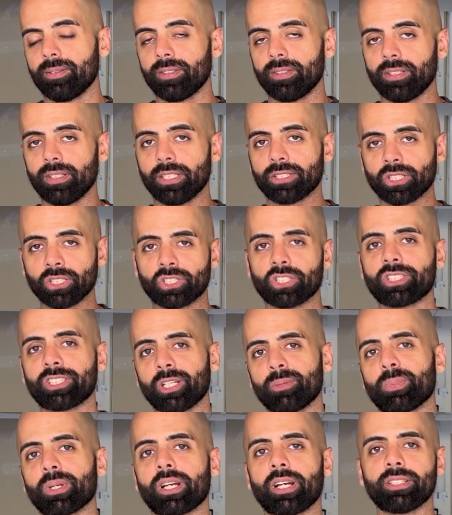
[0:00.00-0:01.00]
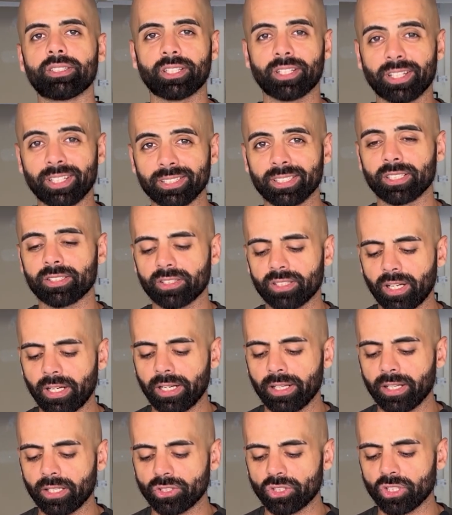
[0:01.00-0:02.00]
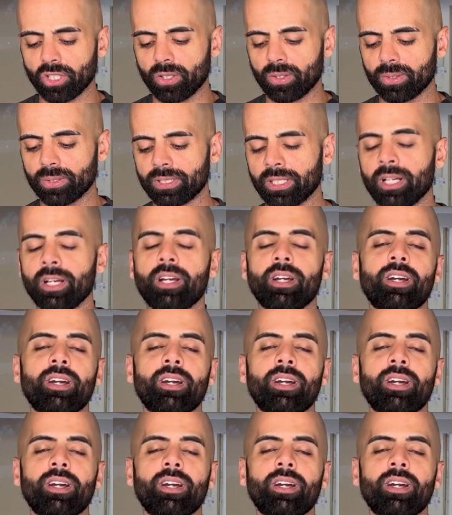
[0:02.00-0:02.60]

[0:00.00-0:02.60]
it's interesting because there is a study that shows